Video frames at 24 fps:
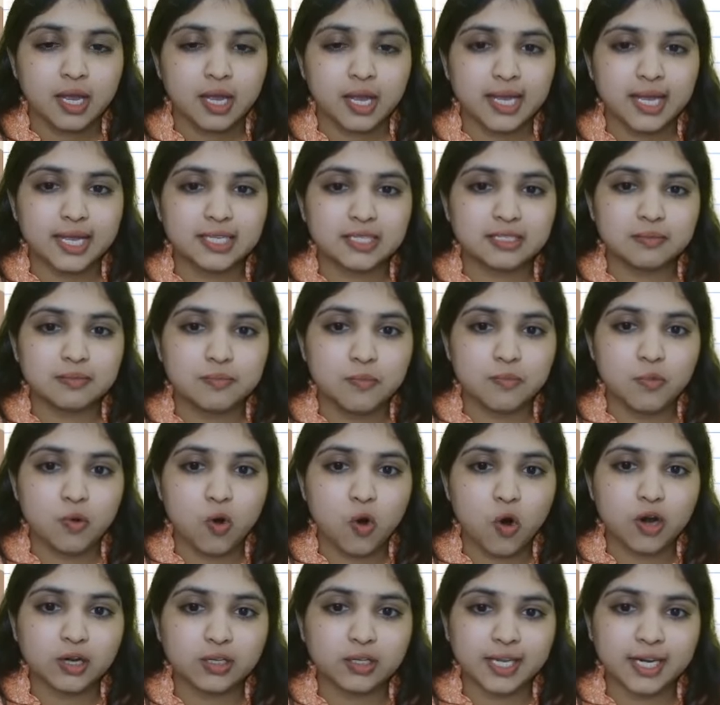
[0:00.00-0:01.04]
is
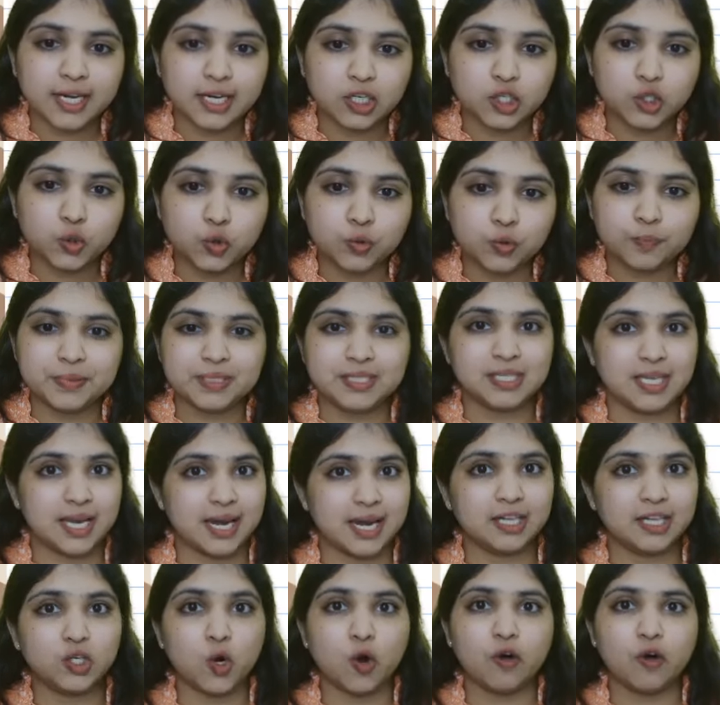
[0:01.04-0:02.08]
more than
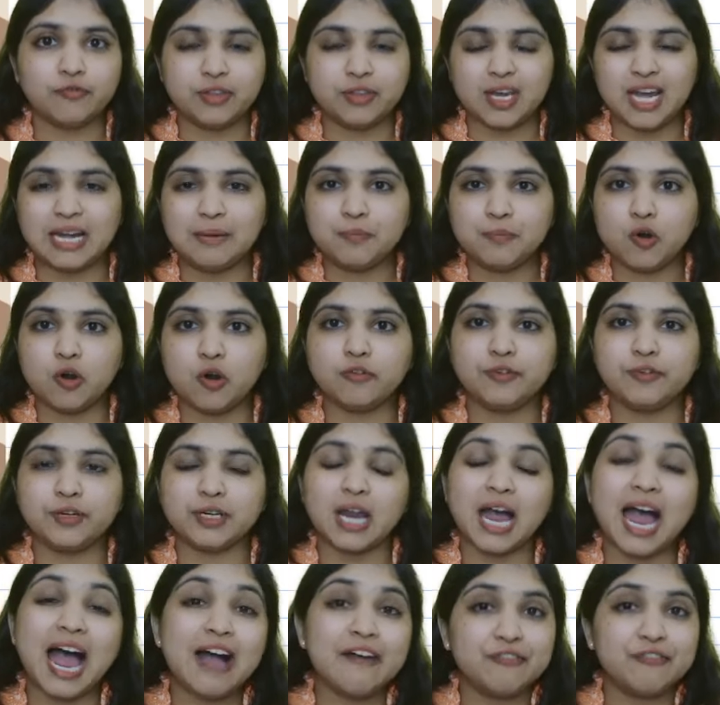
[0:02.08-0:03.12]
2% of the net profit,
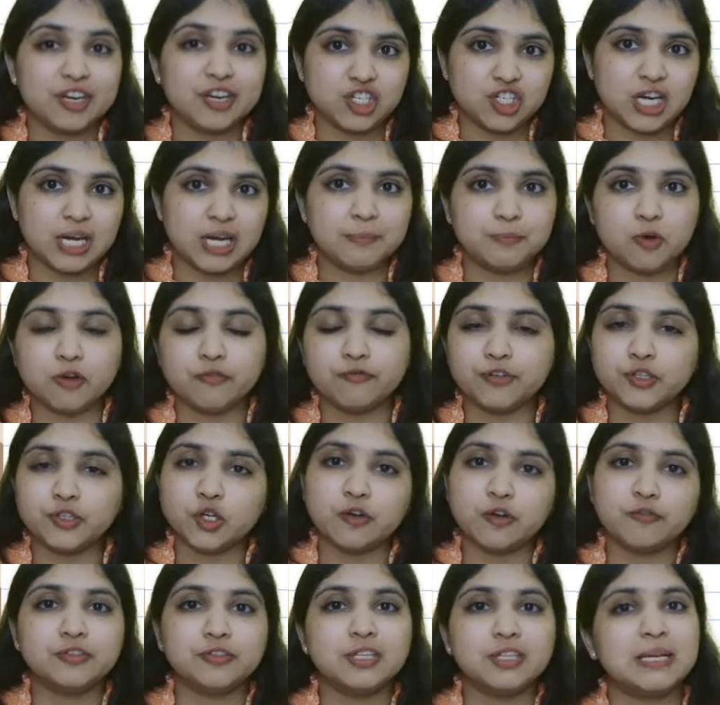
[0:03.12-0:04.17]
average net profit
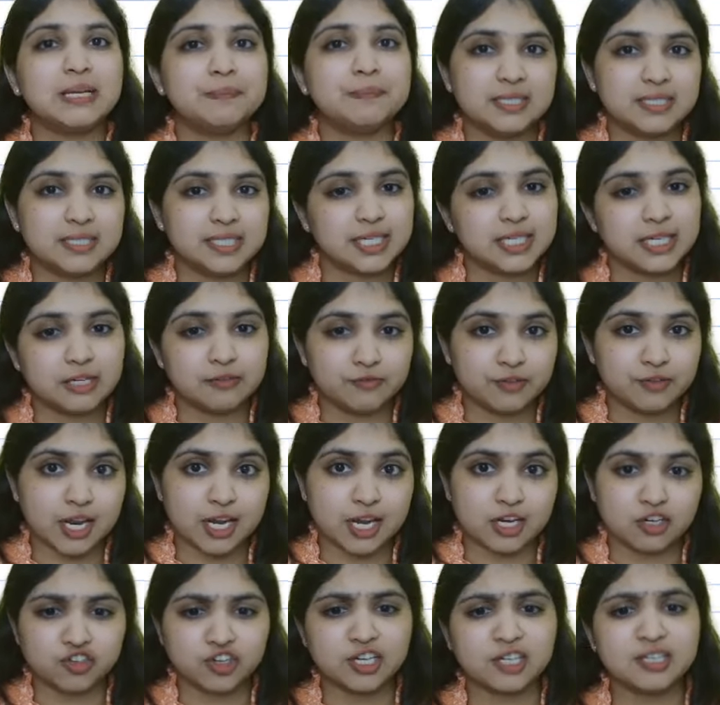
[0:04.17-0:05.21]
of 3 preceding
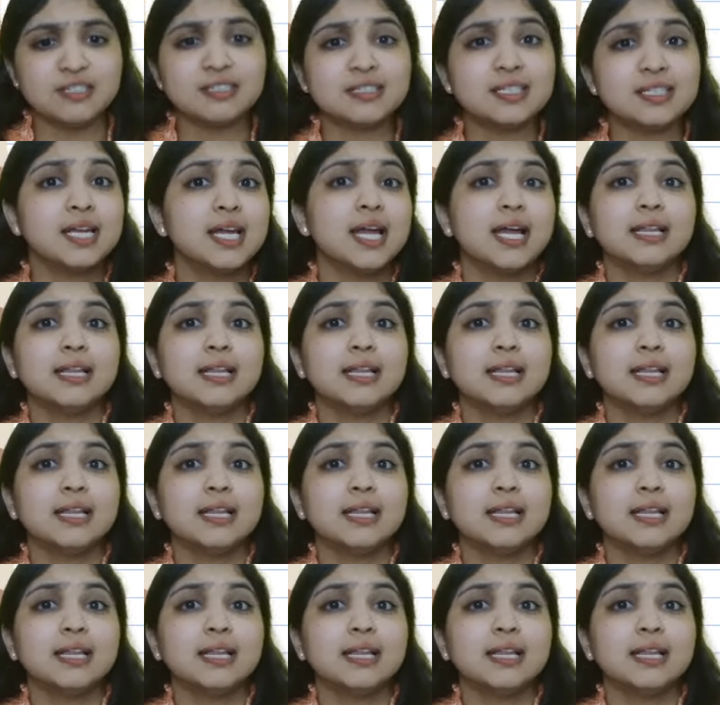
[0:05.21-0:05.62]
financial years?